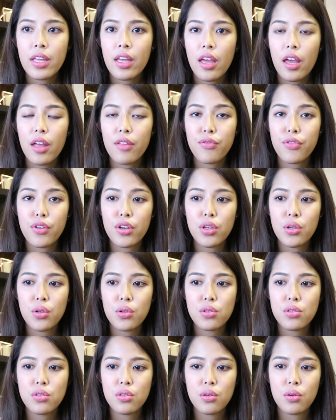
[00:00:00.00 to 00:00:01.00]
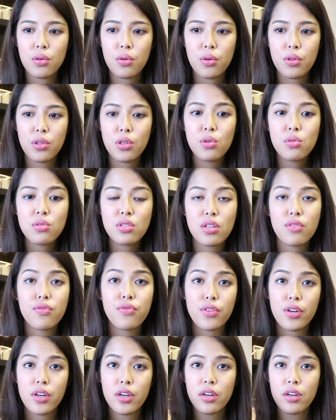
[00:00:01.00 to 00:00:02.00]
and for you to use it
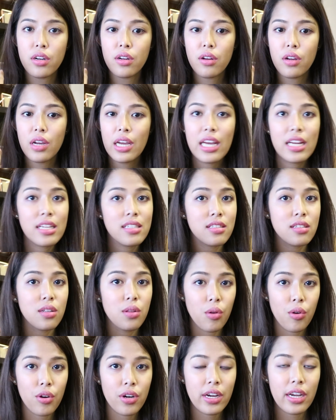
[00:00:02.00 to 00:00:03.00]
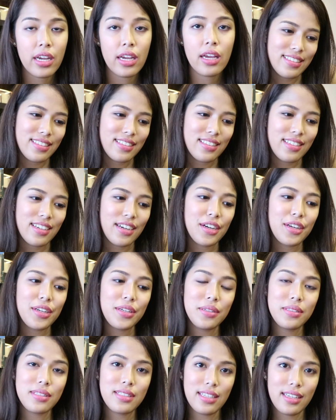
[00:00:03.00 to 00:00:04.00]
for His glory. Are
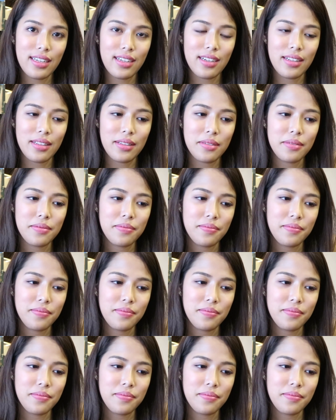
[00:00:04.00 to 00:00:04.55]
you single?